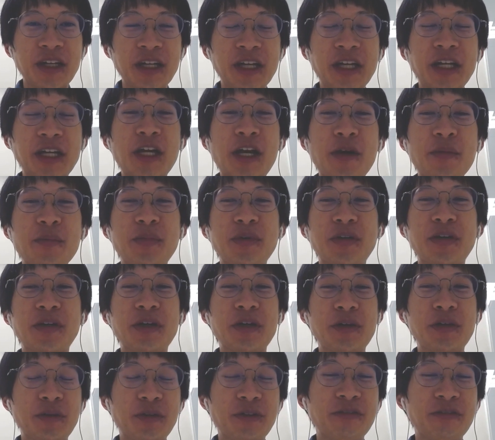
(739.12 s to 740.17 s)

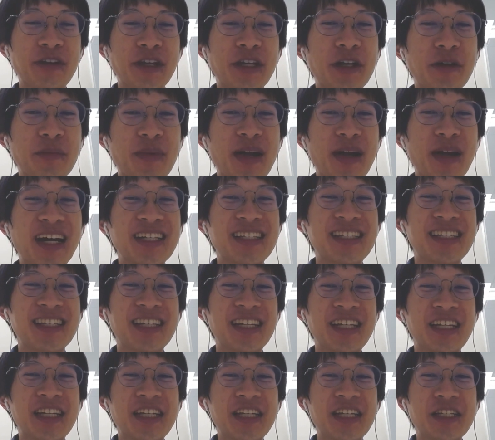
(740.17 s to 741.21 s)
encumber your finger pads.
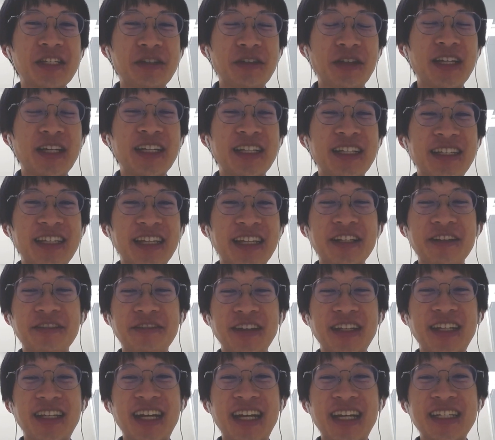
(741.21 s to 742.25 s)
So you can think of
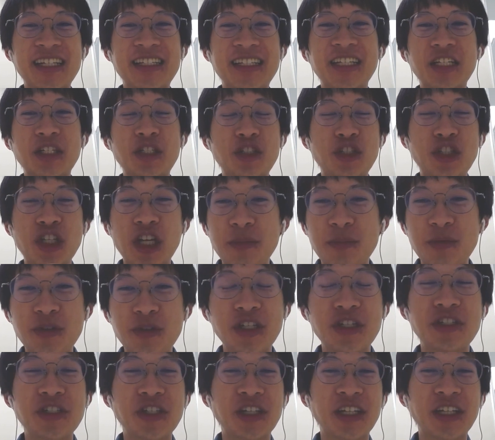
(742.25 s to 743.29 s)
it as a
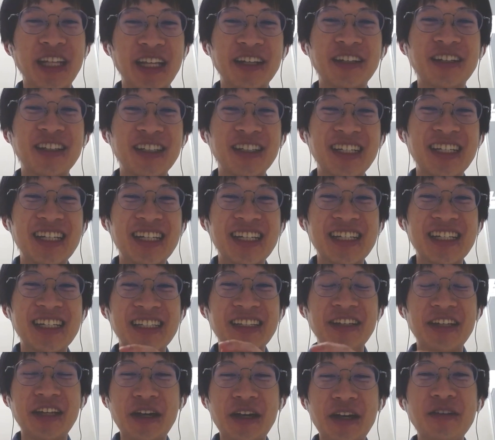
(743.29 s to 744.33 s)
shape-changing nail.
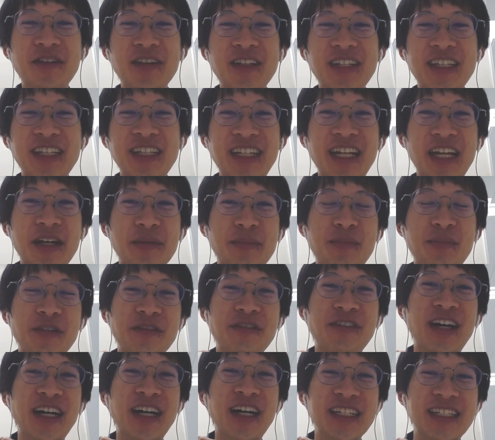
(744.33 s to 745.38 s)
So it only like
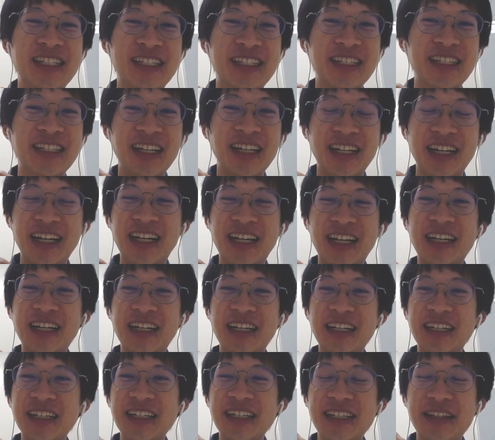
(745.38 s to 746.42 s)
provides
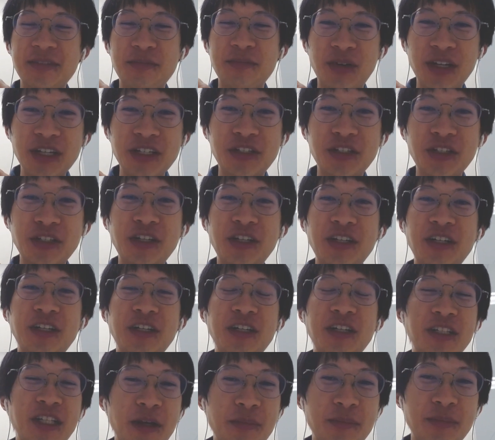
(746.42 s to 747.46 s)

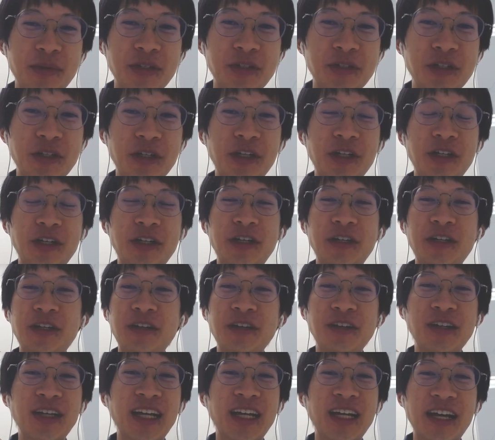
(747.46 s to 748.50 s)
pressure, temperature,
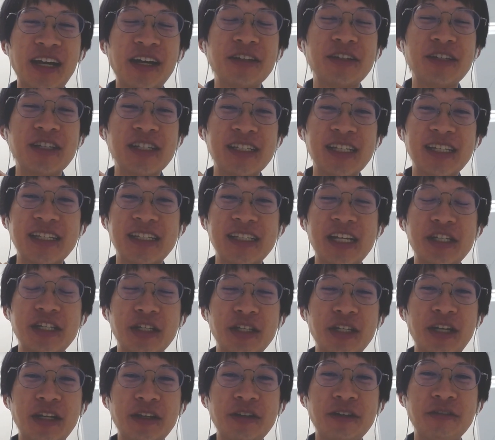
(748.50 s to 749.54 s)
or like other
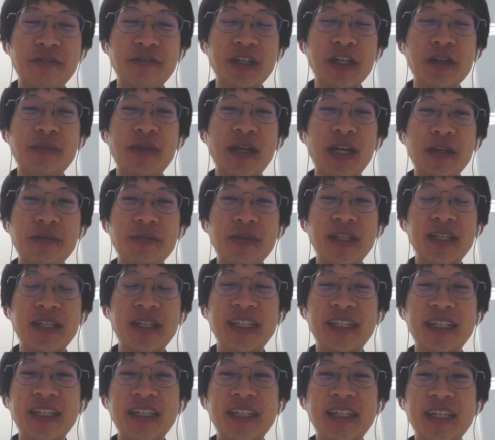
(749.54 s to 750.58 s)
sensation on your finger pad when
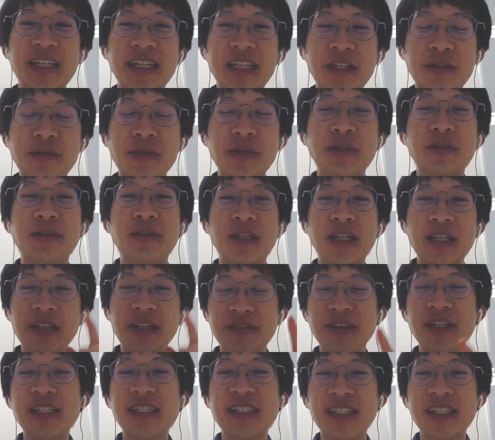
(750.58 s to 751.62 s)
needed. And when you
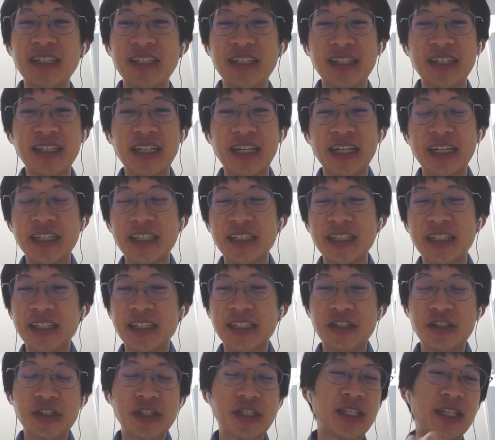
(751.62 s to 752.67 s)
leave it,
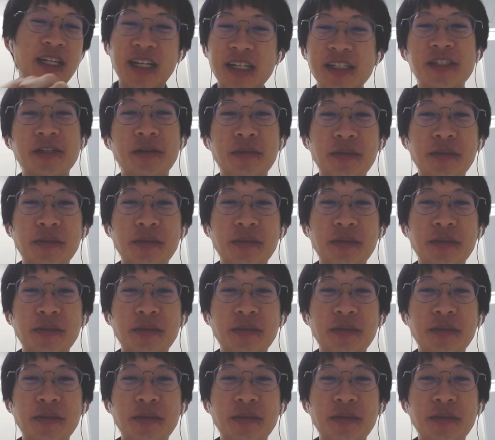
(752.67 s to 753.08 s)
it just tucks